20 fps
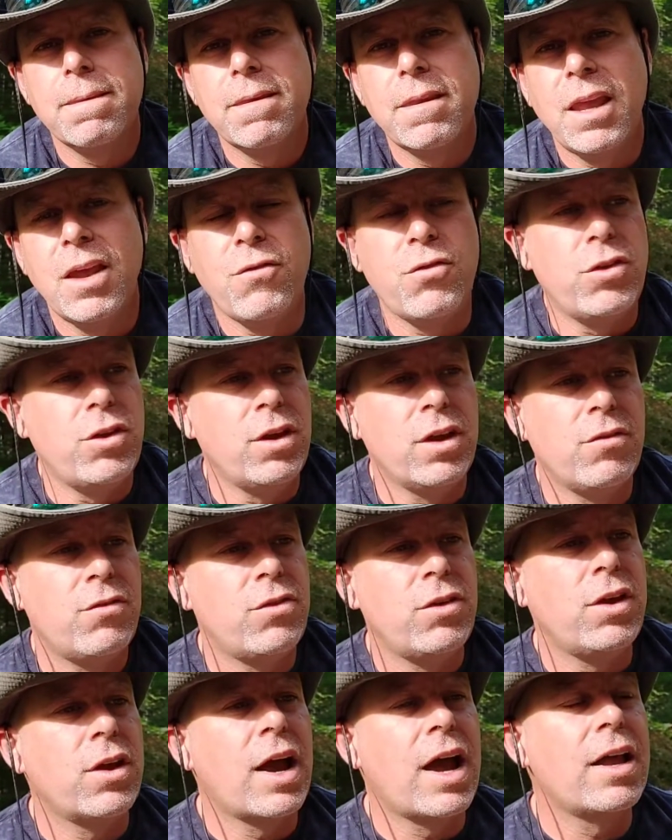If
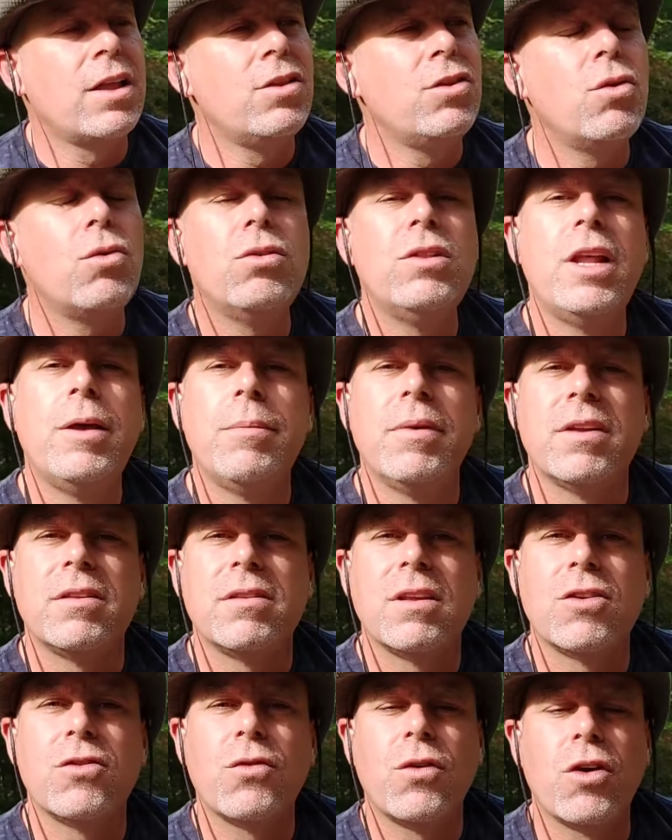you had no limits
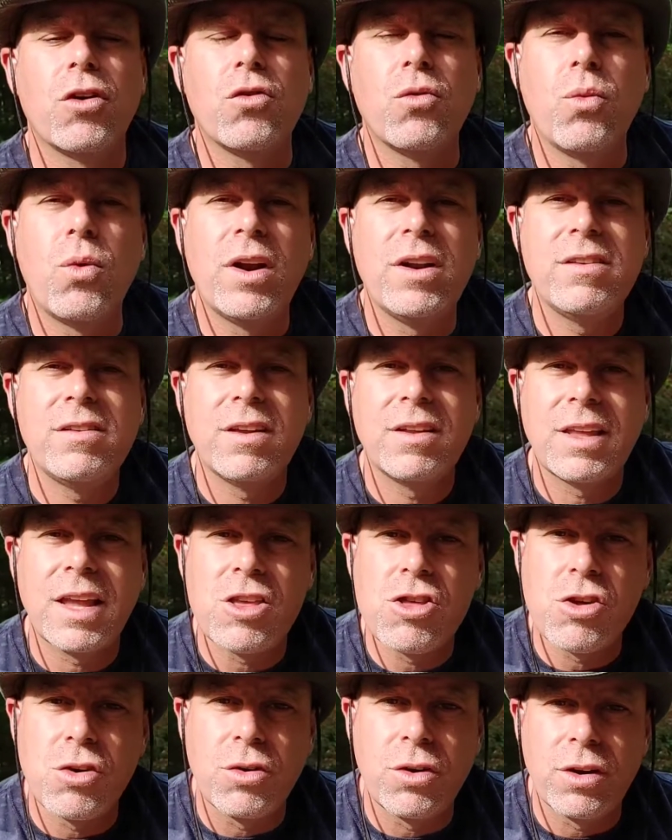as far as what is it
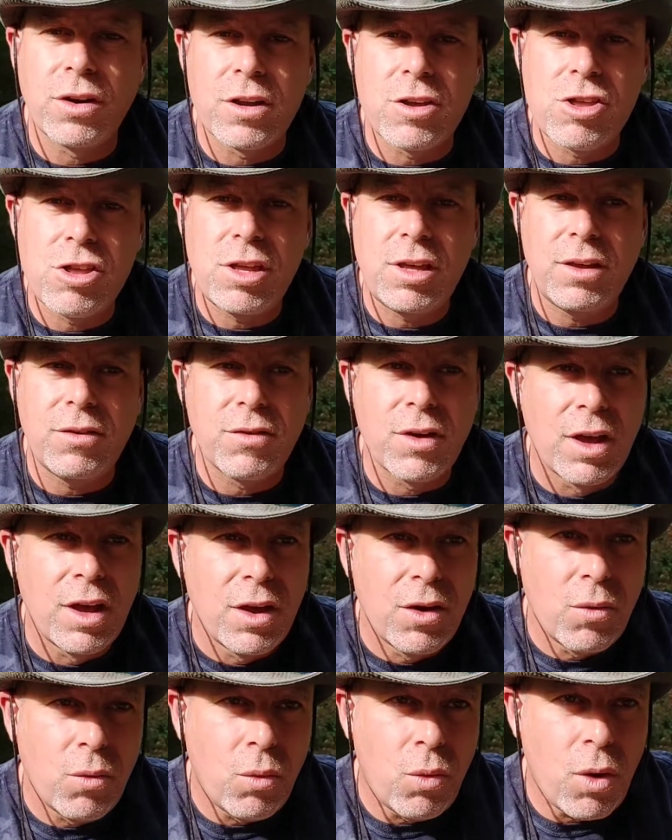that you could achieve,
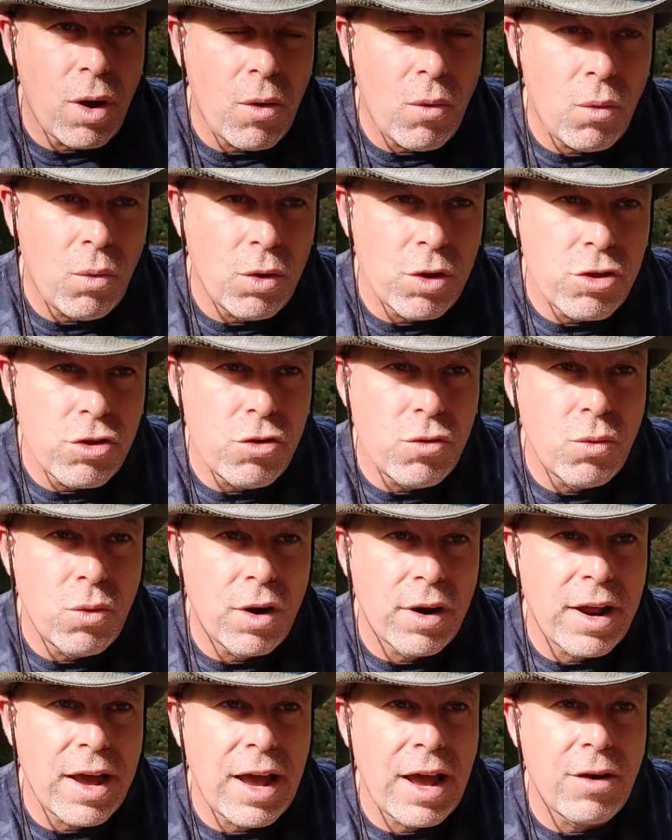what would you
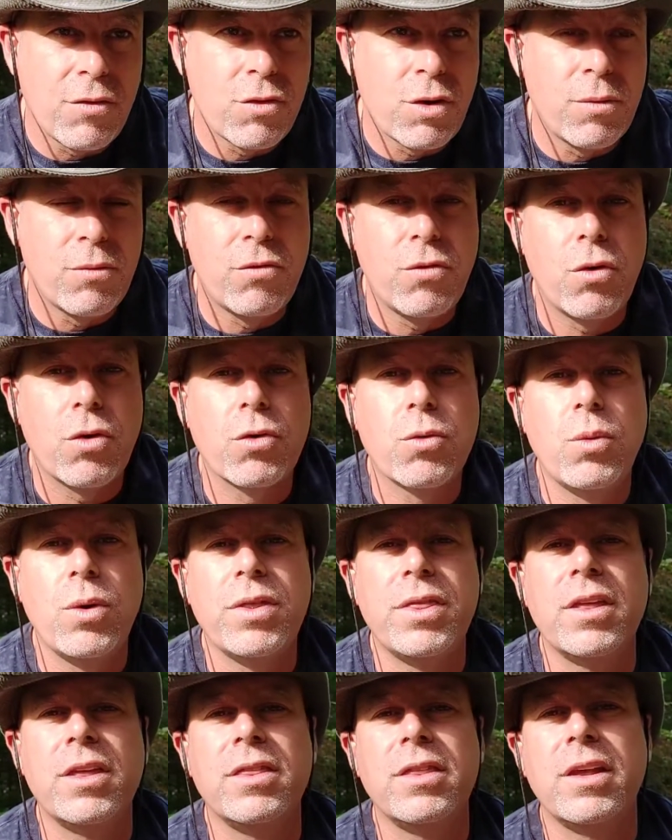want to have come forth
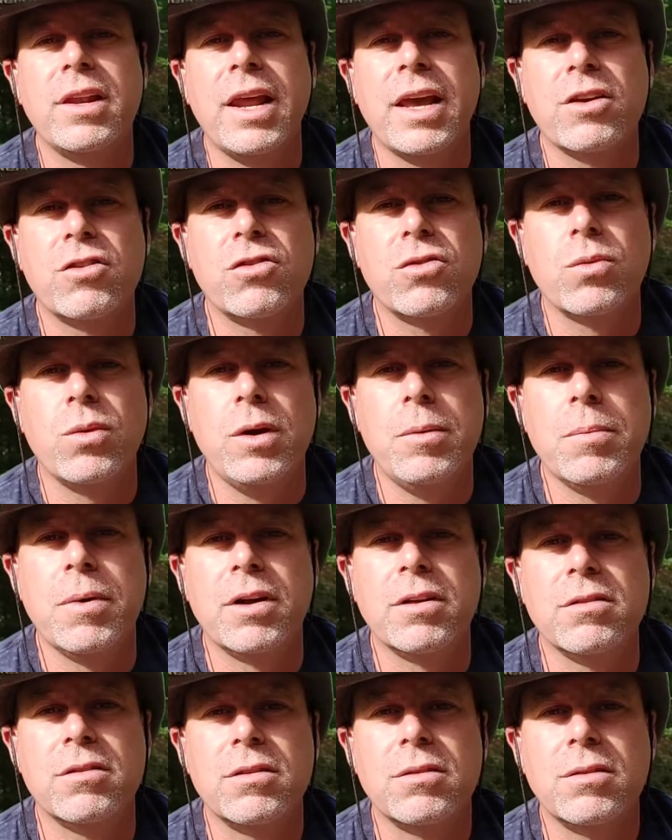within the next 3
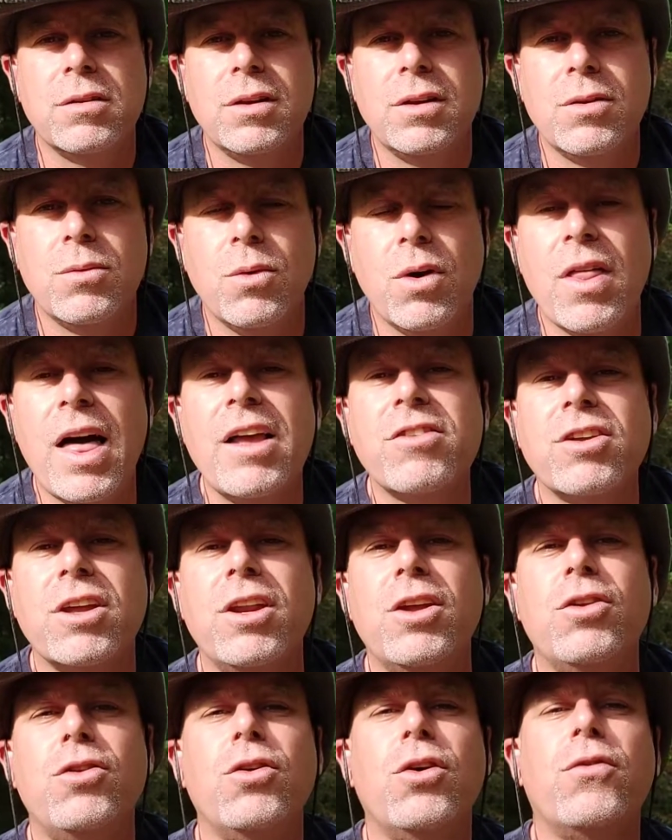months? Well, that's going
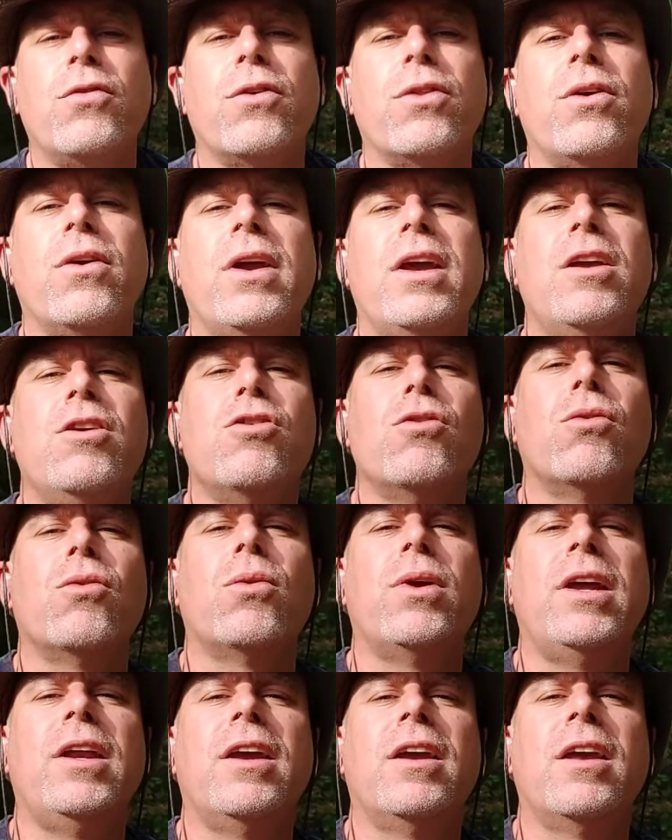to do it for the angel
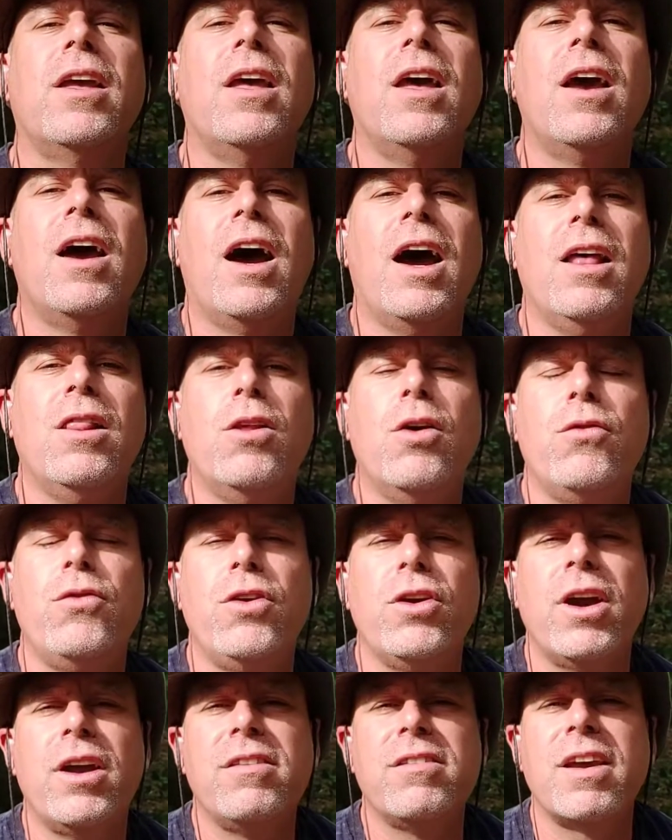reading. I love you
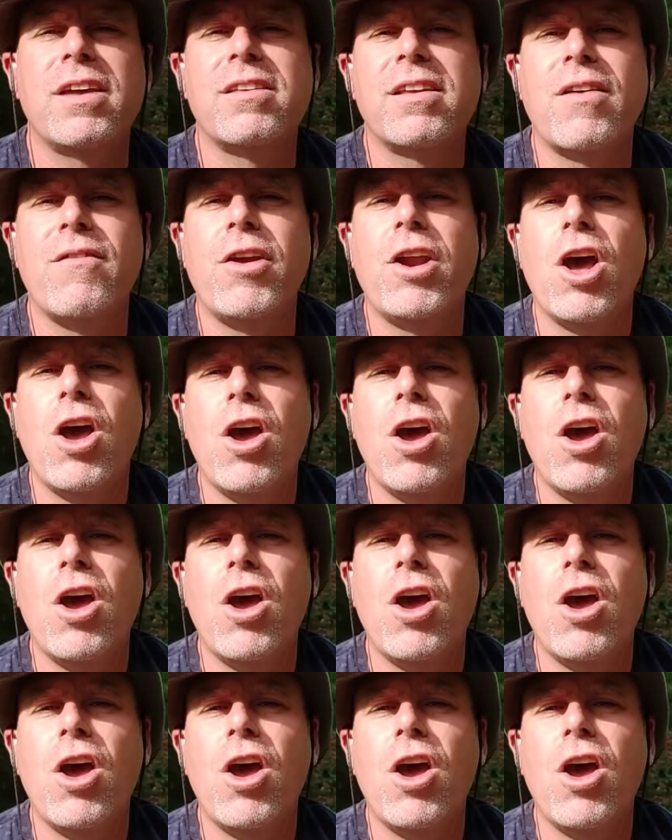guys. You guys have an